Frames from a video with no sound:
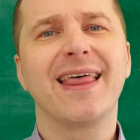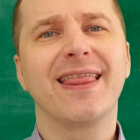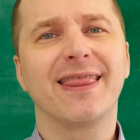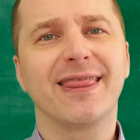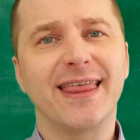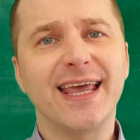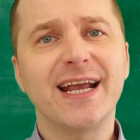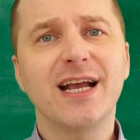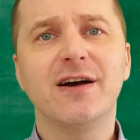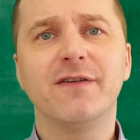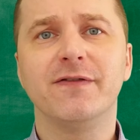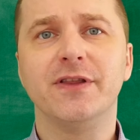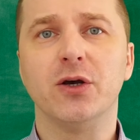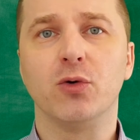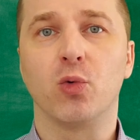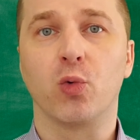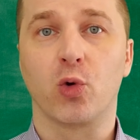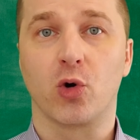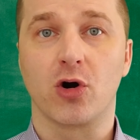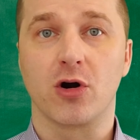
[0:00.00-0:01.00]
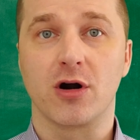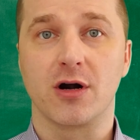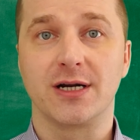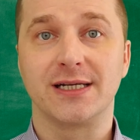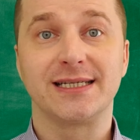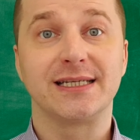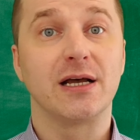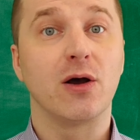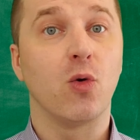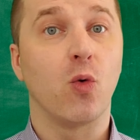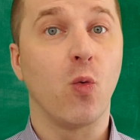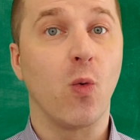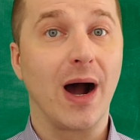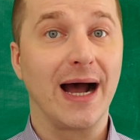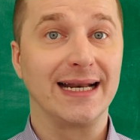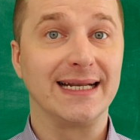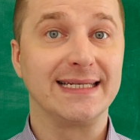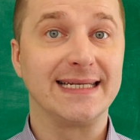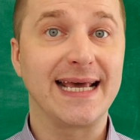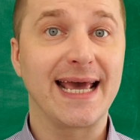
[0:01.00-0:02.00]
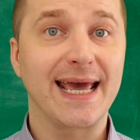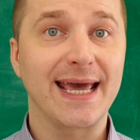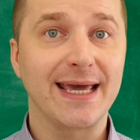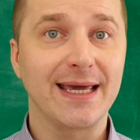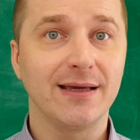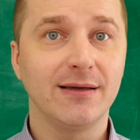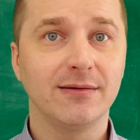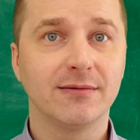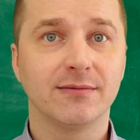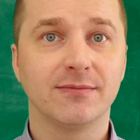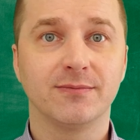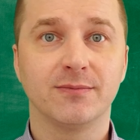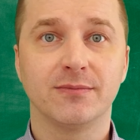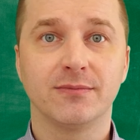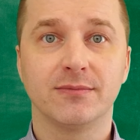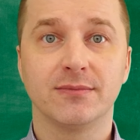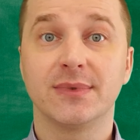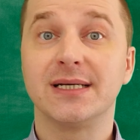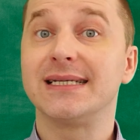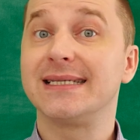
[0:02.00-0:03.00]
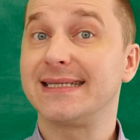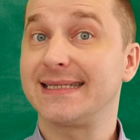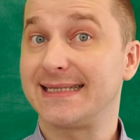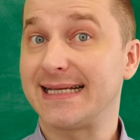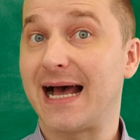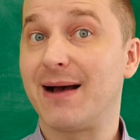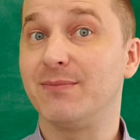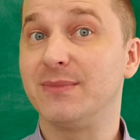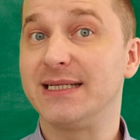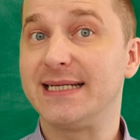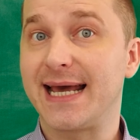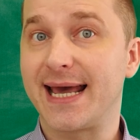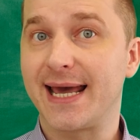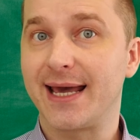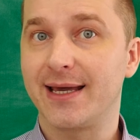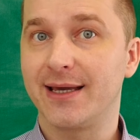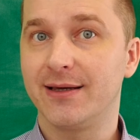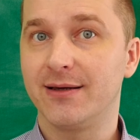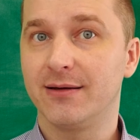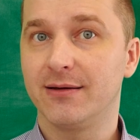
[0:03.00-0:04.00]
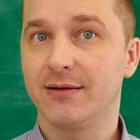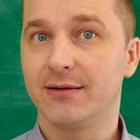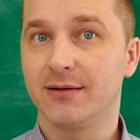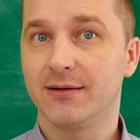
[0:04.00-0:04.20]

think of the words one day, someday,